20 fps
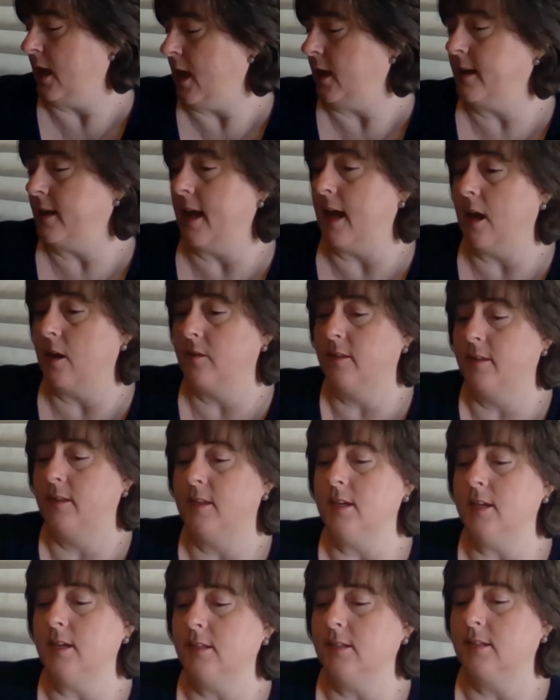Now,
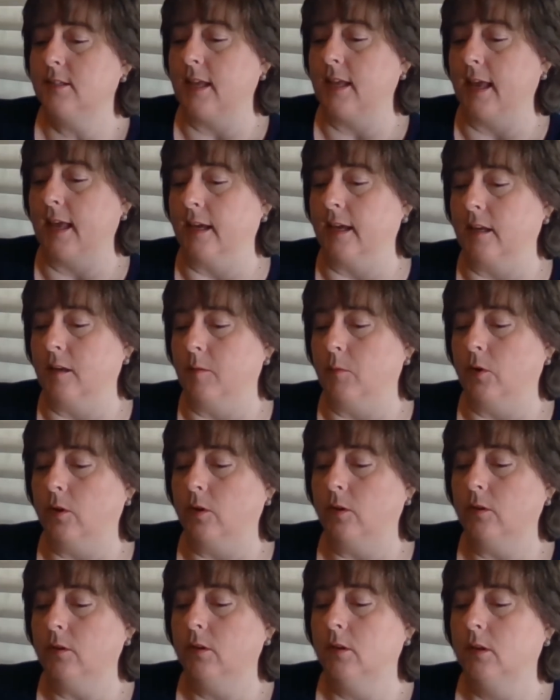this
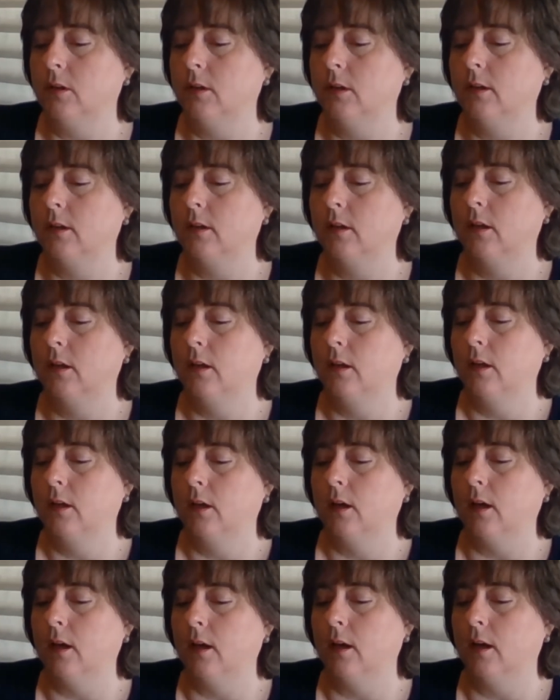animal
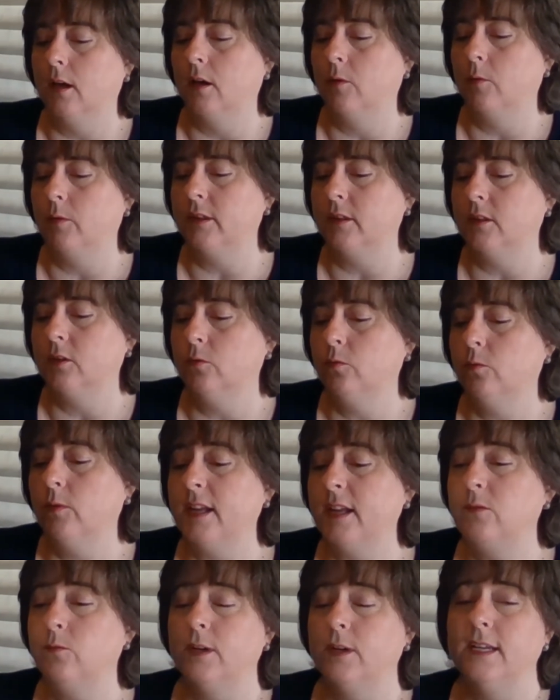with the
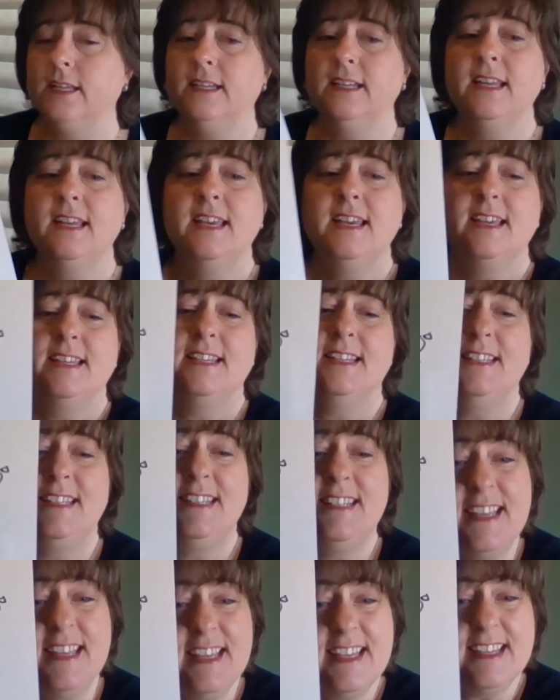red one
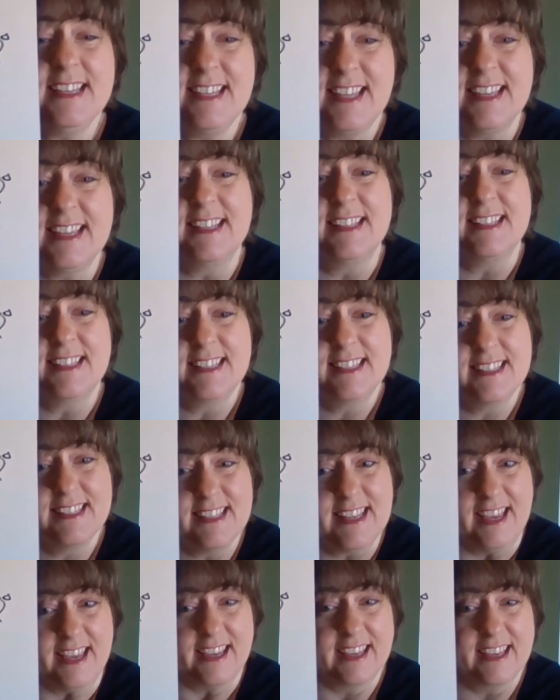did get
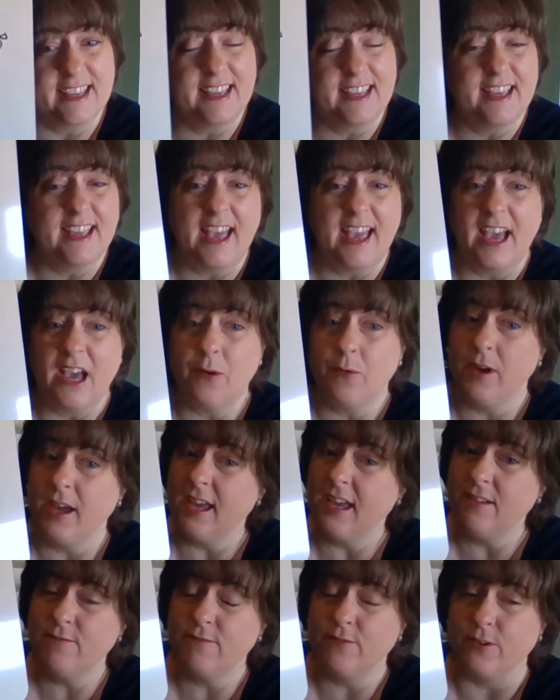sick.
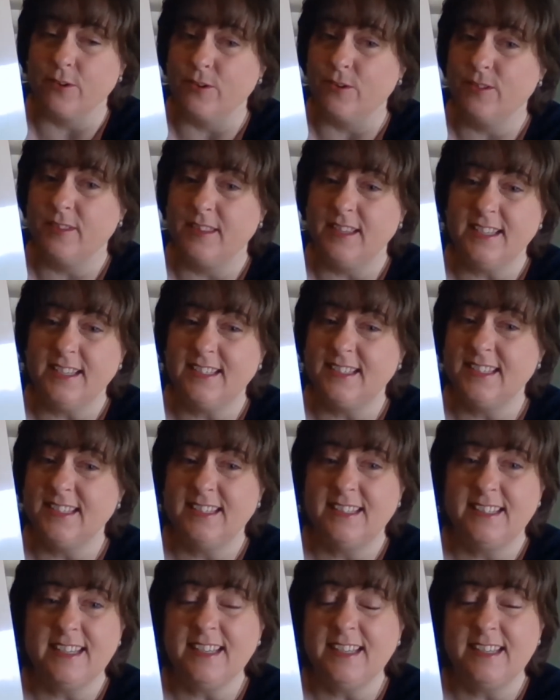However, this
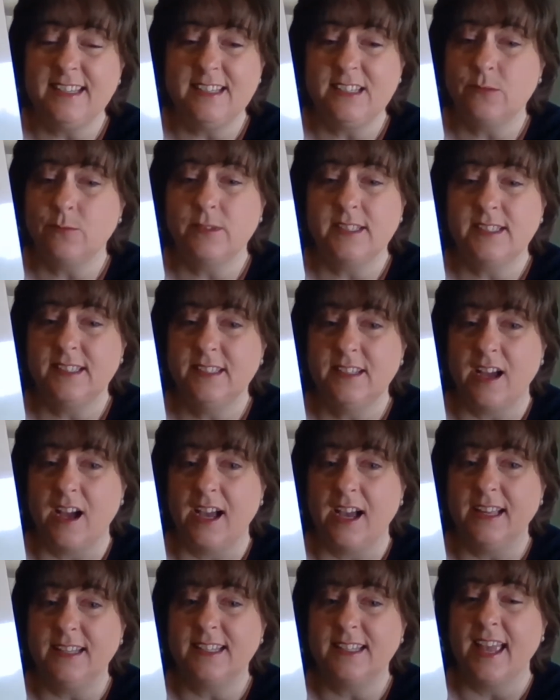disease was
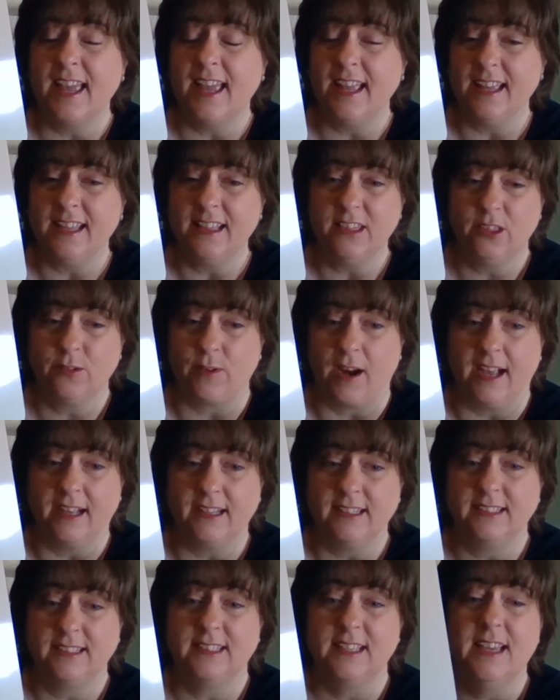not
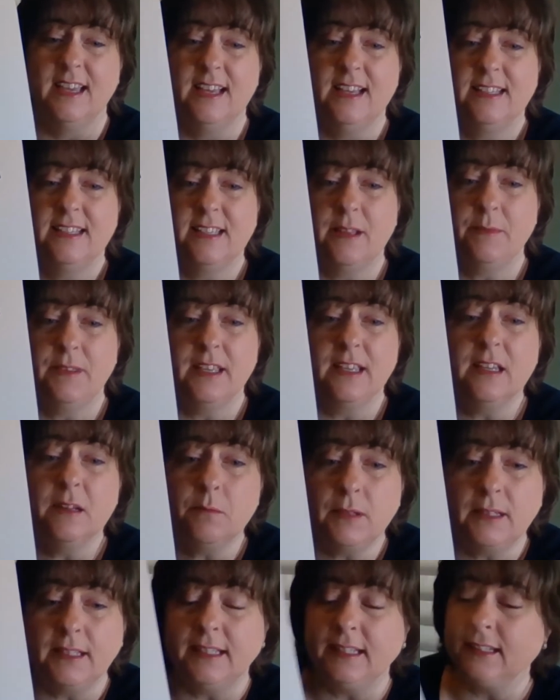anthrax, something
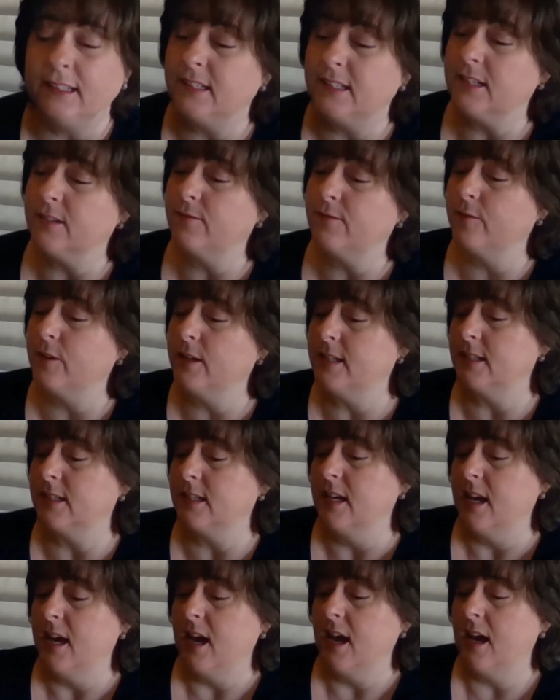completely different.
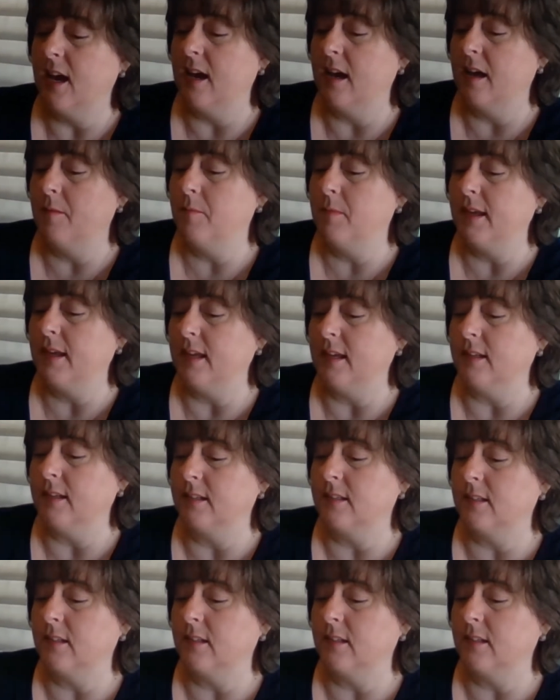It